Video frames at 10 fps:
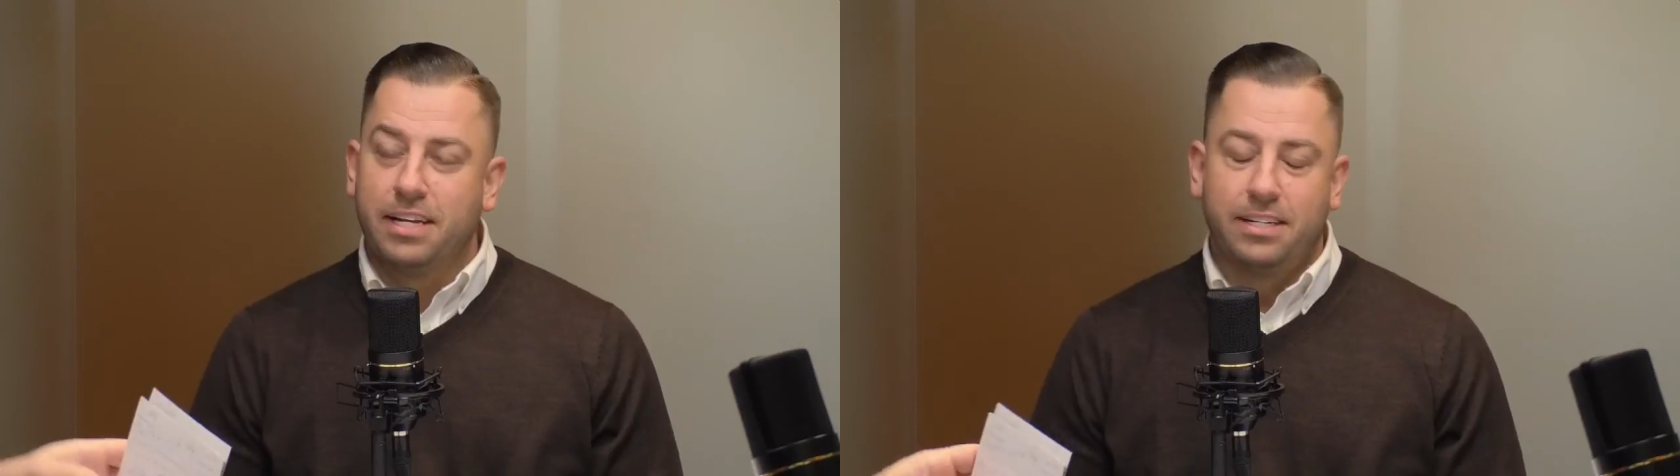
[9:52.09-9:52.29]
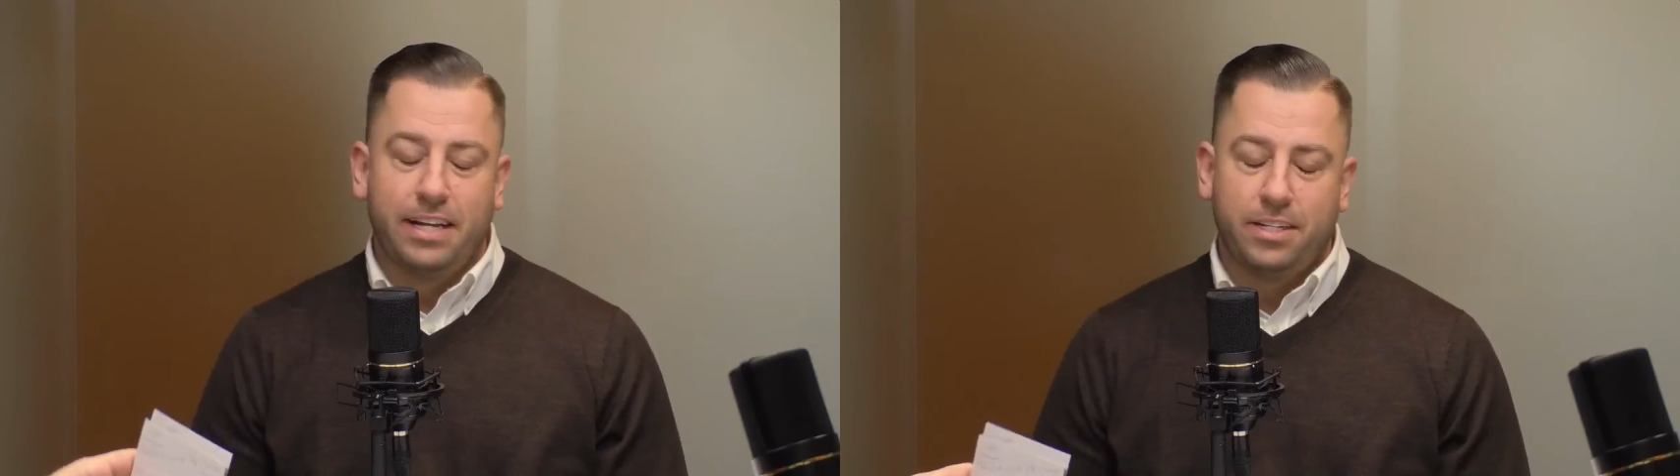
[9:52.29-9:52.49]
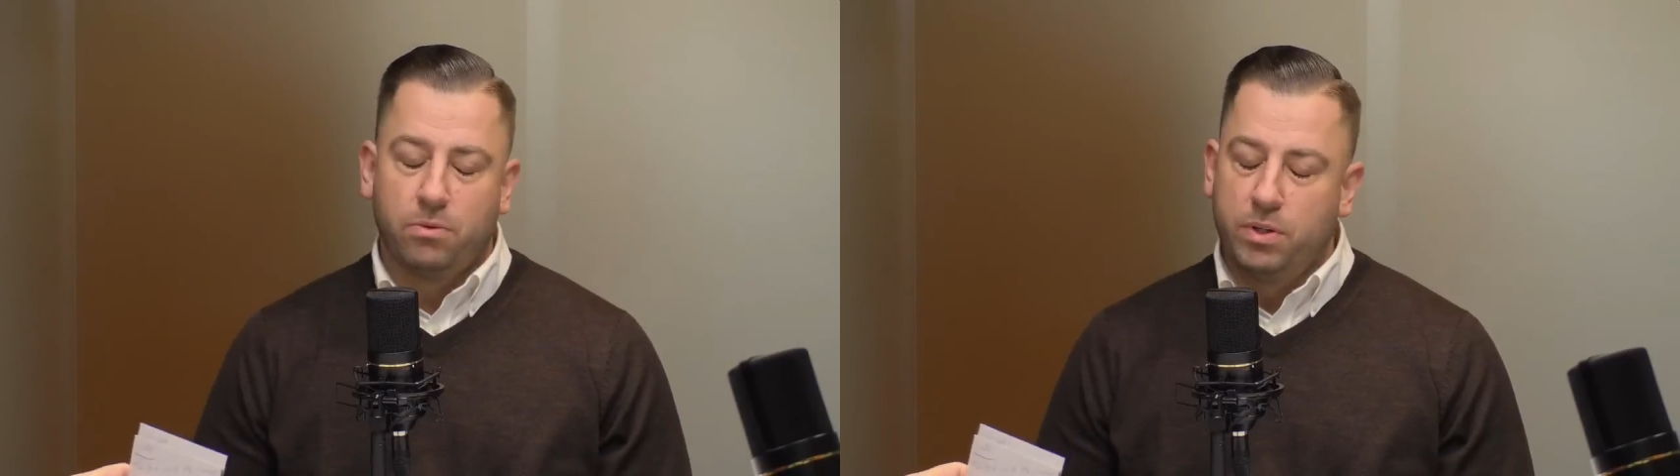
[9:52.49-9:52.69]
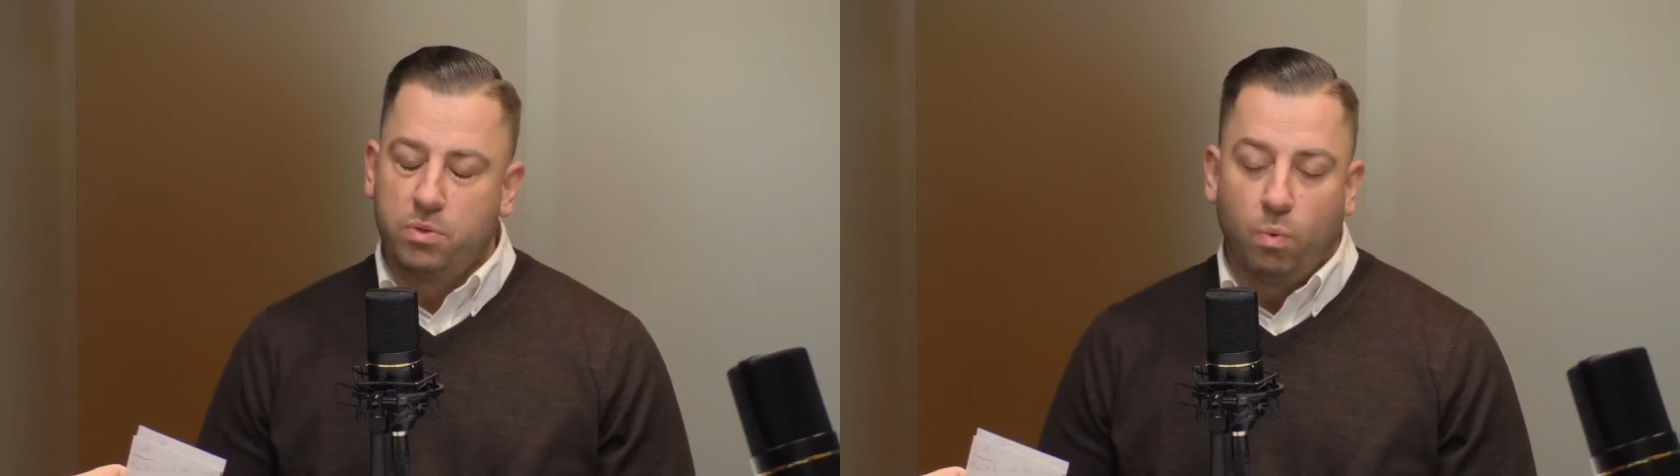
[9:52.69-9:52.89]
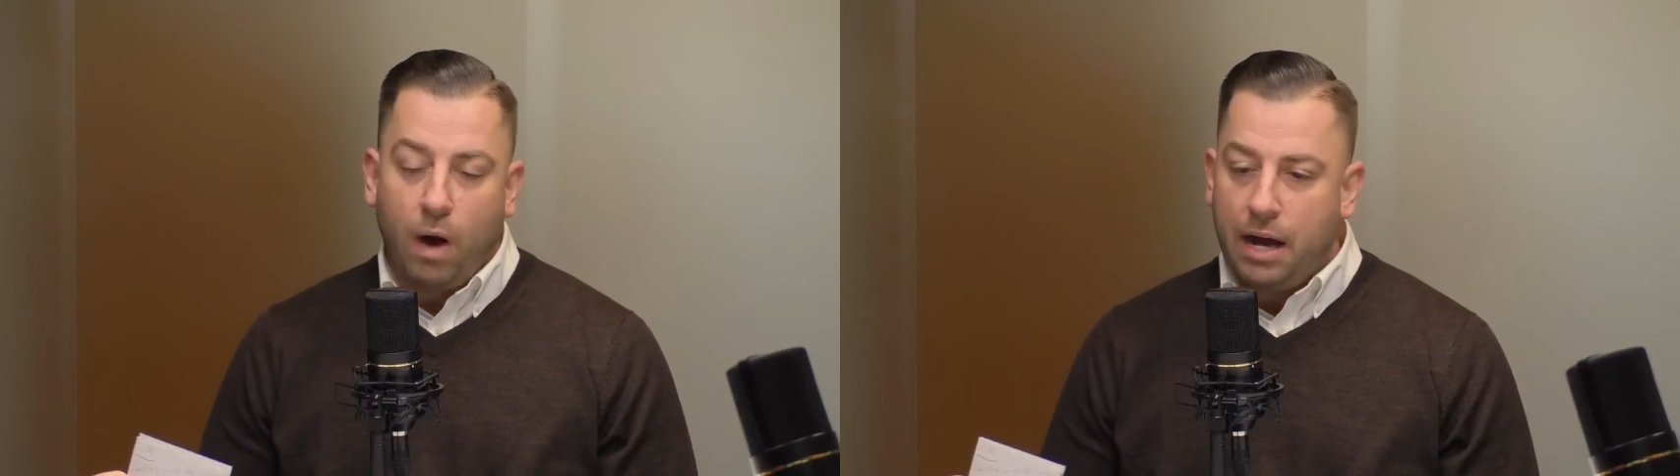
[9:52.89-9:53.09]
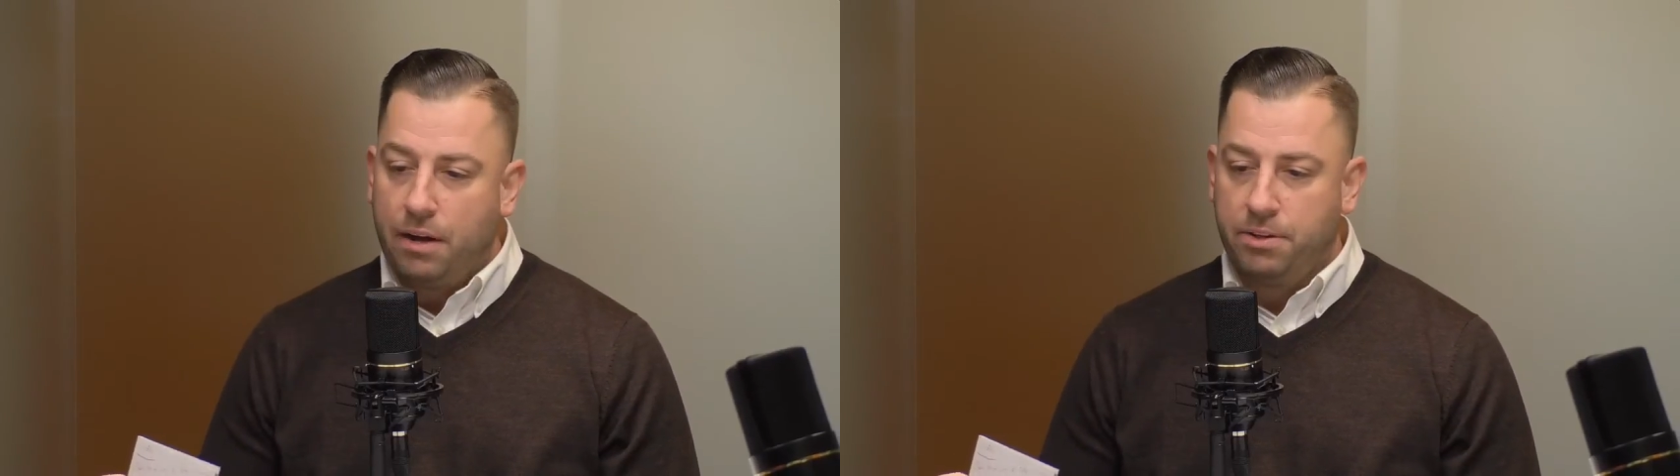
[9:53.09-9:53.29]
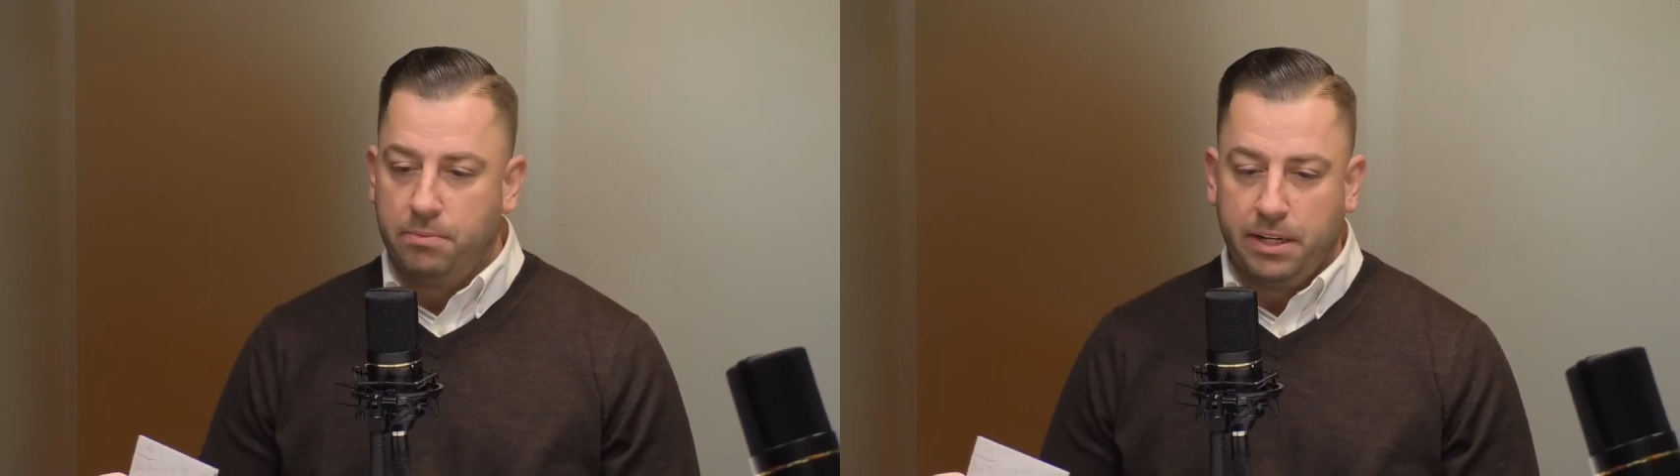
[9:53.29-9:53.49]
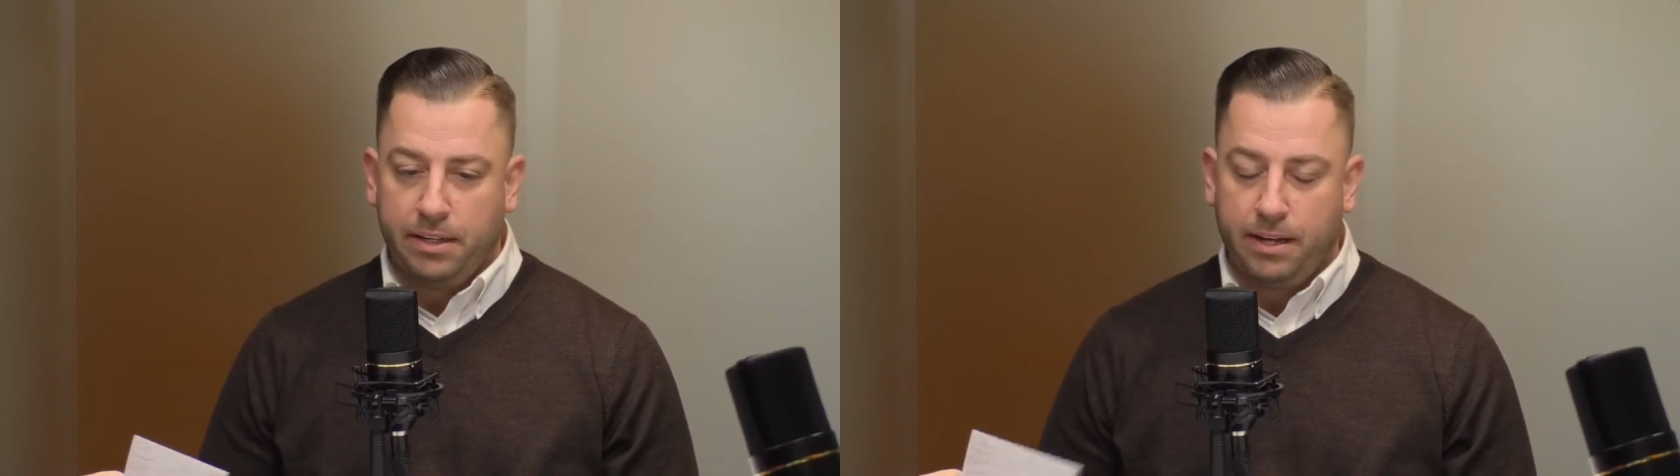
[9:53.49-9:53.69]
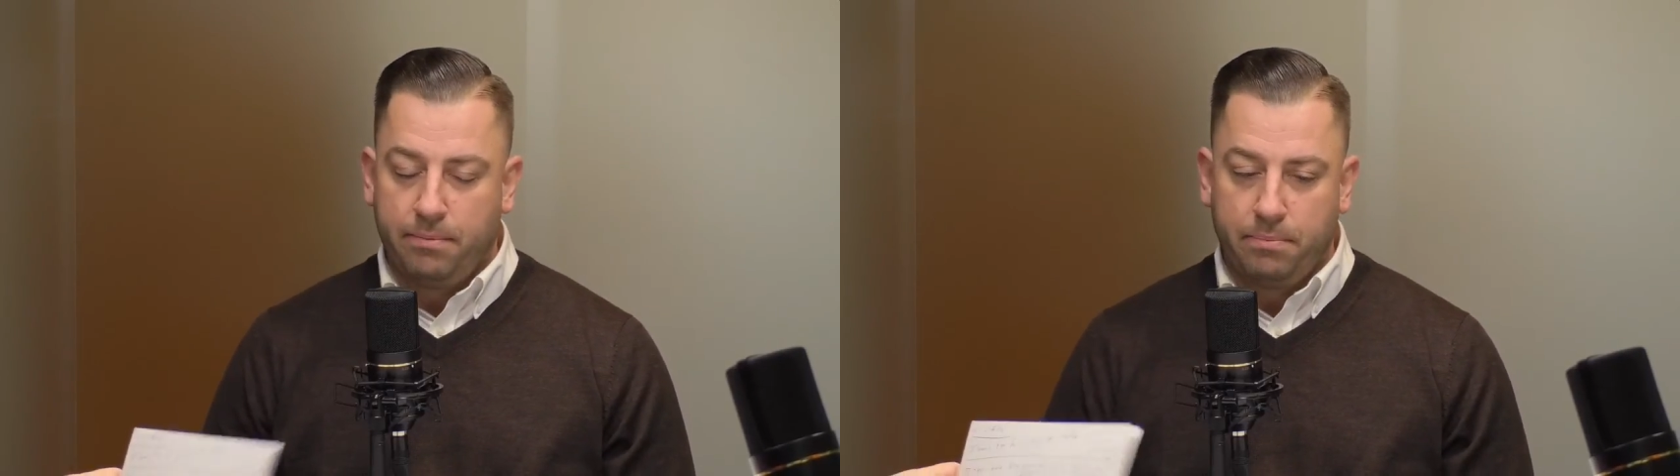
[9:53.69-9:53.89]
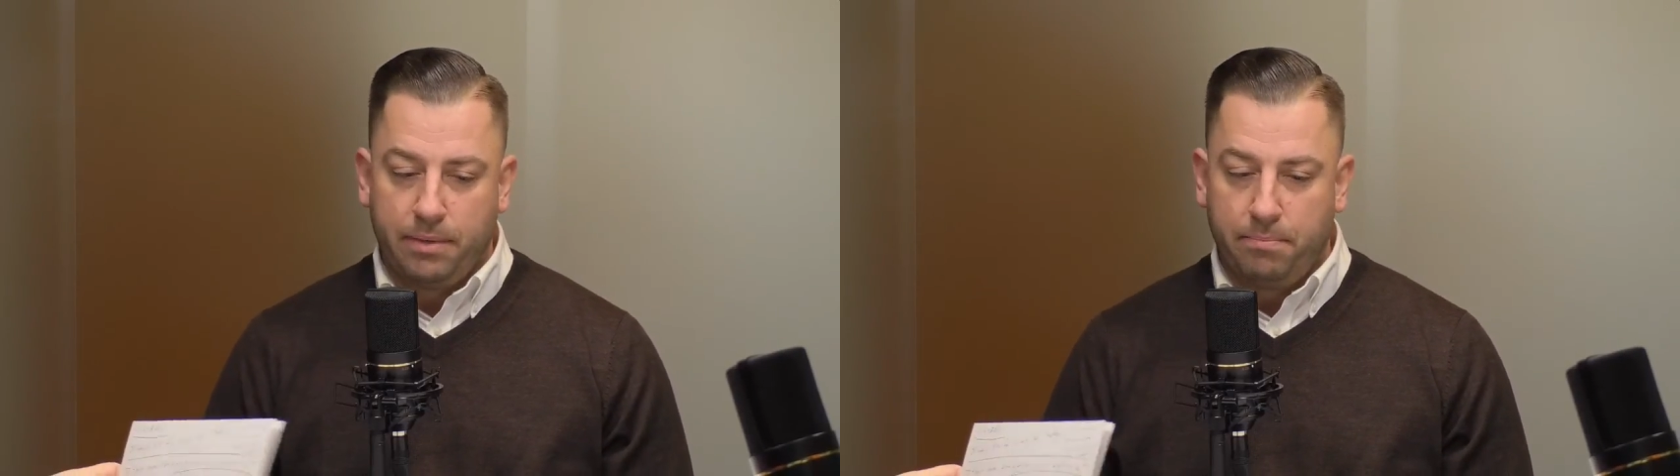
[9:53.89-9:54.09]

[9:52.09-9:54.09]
It's wild to me that